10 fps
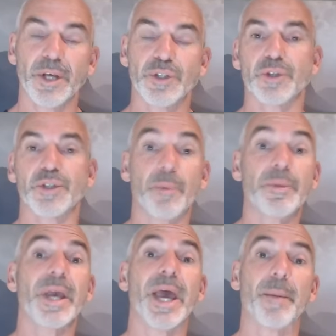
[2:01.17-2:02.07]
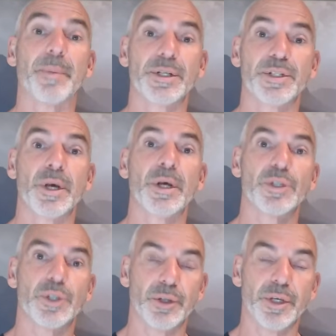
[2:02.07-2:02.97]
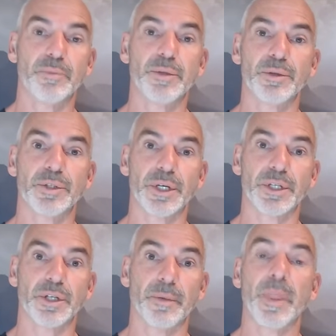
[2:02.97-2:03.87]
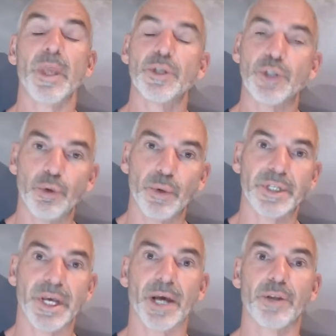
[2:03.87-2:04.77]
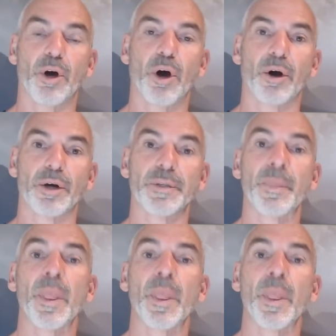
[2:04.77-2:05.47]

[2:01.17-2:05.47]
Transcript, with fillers: So something happens to the immune system to attack the heart